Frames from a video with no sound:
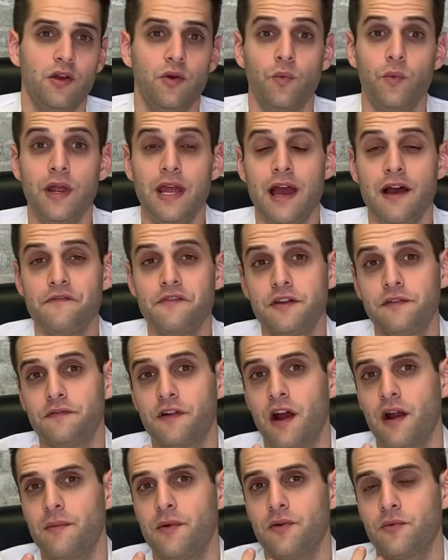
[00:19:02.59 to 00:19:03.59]
We have an
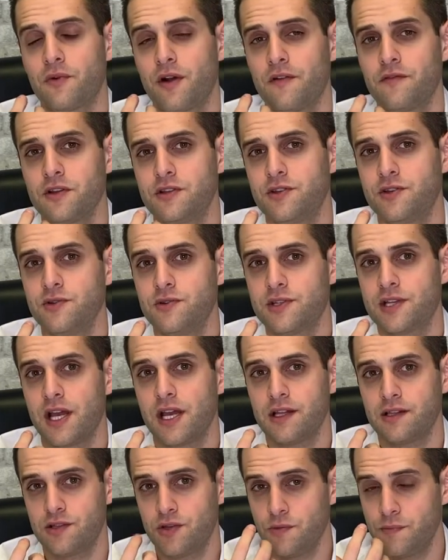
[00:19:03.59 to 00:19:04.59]
environment where every Tuesday
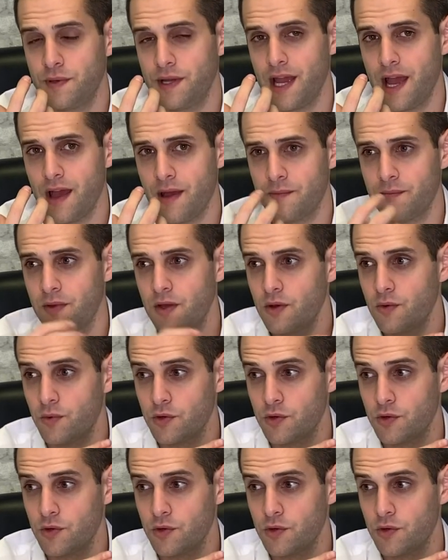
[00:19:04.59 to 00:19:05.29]
at two P M,